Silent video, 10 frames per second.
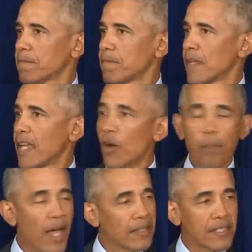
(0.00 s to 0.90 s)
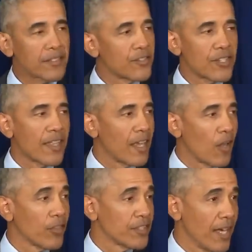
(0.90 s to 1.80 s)
And I know politicians say that
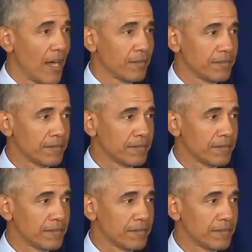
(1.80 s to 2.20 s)
all the time.